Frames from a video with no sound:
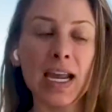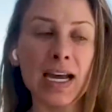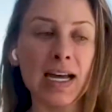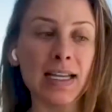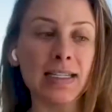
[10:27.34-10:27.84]

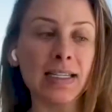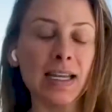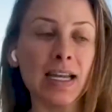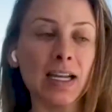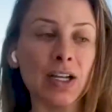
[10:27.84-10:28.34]
and
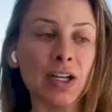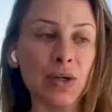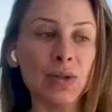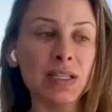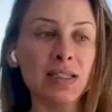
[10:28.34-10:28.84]
it
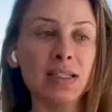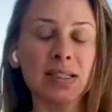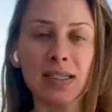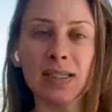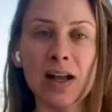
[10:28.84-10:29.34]
goes into
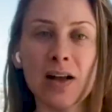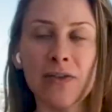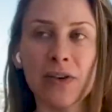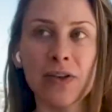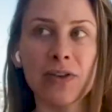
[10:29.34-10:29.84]
detail
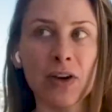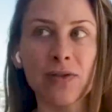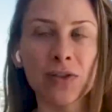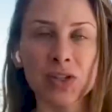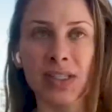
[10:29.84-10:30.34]
for the
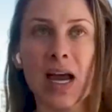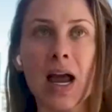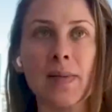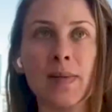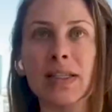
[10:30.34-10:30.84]
very first
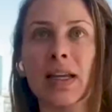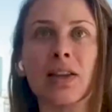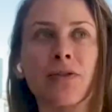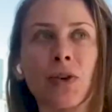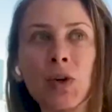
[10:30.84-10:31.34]
time. It's like
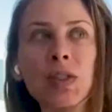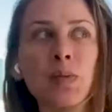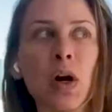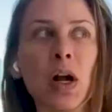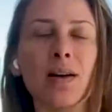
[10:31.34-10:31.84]
the first
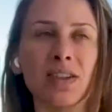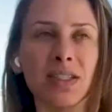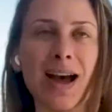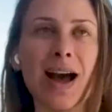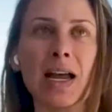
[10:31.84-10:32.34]
book of
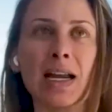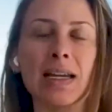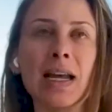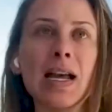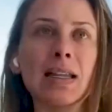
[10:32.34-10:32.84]
its kind
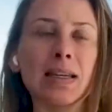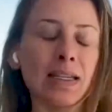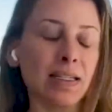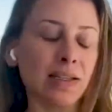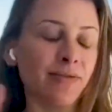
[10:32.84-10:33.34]
that
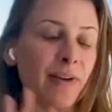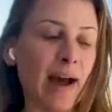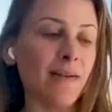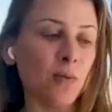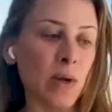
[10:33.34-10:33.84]
is a
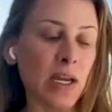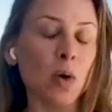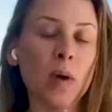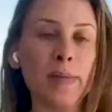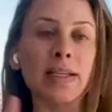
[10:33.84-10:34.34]
5-week
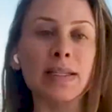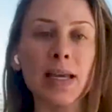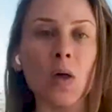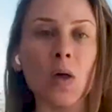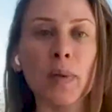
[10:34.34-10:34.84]
women's
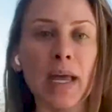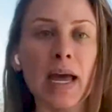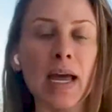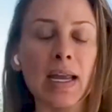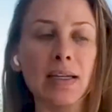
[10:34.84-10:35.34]
health
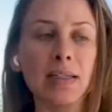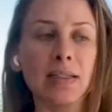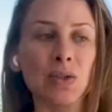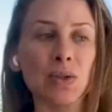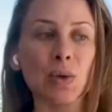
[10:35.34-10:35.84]
plan
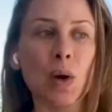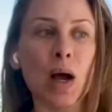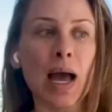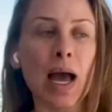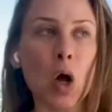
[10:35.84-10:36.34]
to
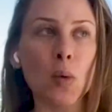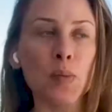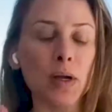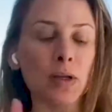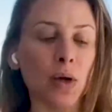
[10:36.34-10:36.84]
help
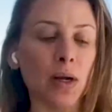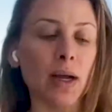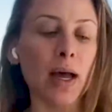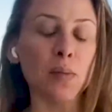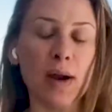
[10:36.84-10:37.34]
your
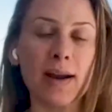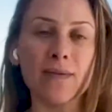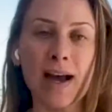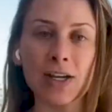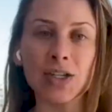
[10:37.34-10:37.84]
gut, brain,
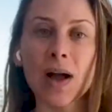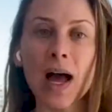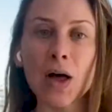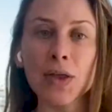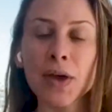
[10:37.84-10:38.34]
vaginal
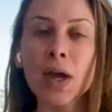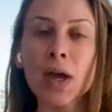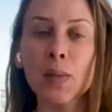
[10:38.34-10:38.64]
health.